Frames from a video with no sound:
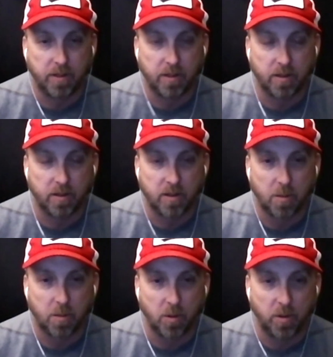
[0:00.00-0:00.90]
some
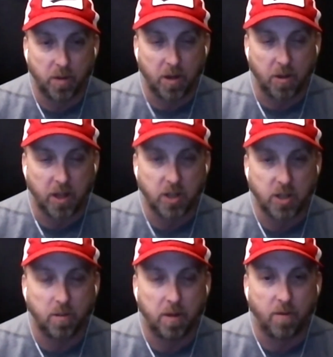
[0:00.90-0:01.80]
of the things
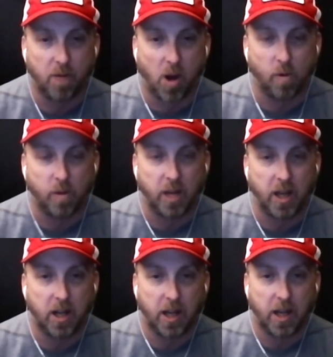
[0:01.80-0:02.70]
you've been involved in, and
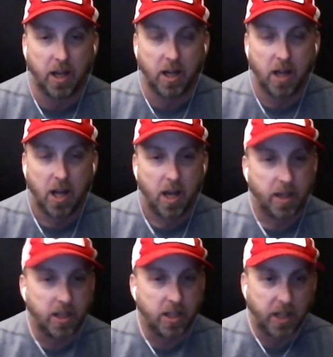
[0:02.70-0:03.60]

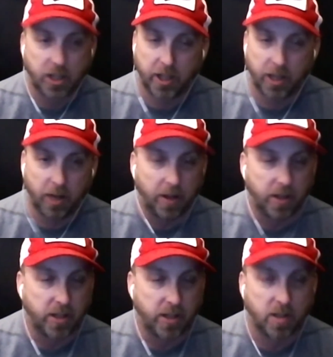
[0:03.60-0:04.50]
the teaching. That's
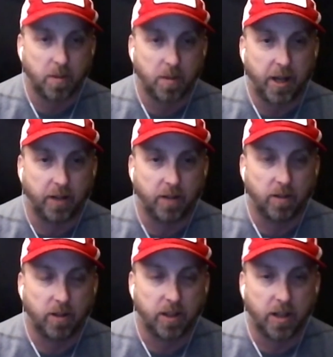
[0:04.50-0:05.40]
awesome that you're
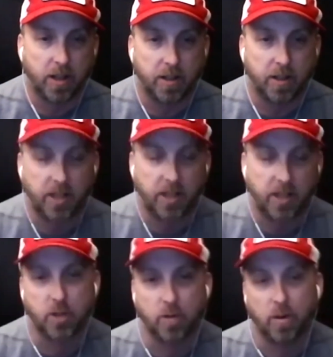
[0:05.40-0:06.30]
a
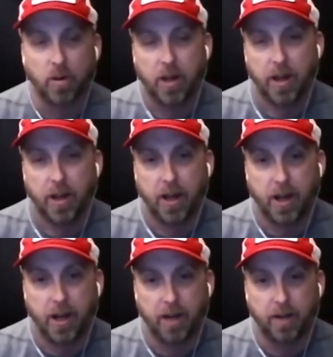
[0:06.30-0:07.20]
teacher
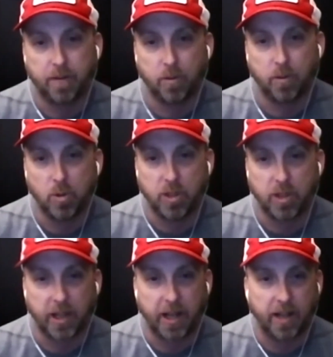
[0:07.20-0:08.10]
for music.
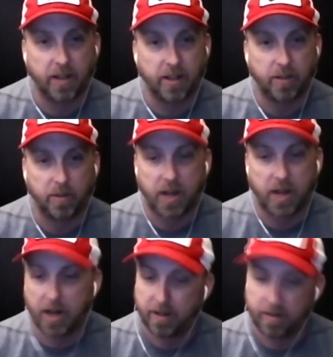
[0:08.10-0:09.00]
Again, you've
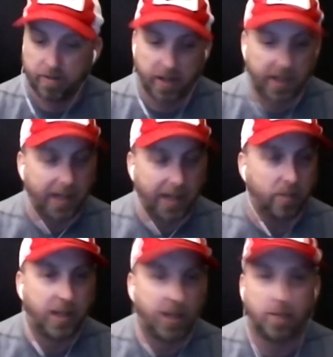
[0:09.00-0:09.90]
gotta keep
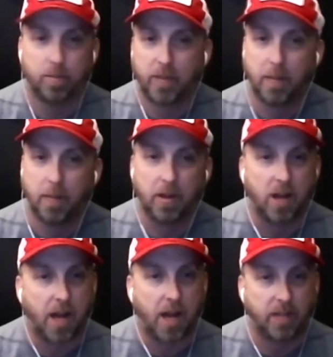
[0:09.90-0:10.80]
it
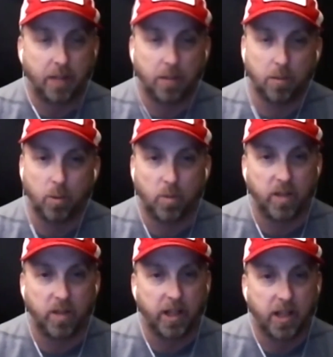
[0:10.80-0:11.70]
live, keep it
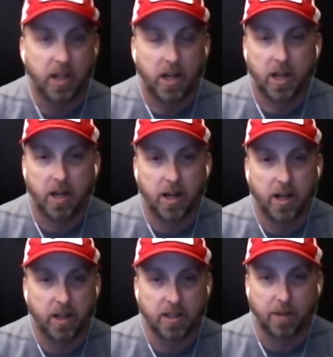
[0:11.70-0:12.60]
moving,
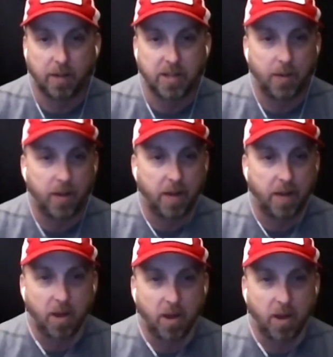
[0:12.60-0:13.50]
because like I said, without
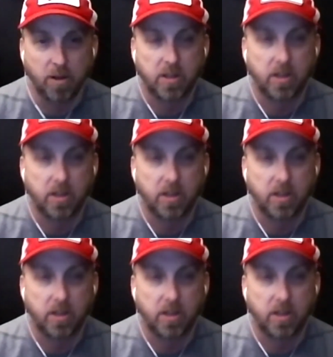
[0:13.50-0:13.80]
the arts,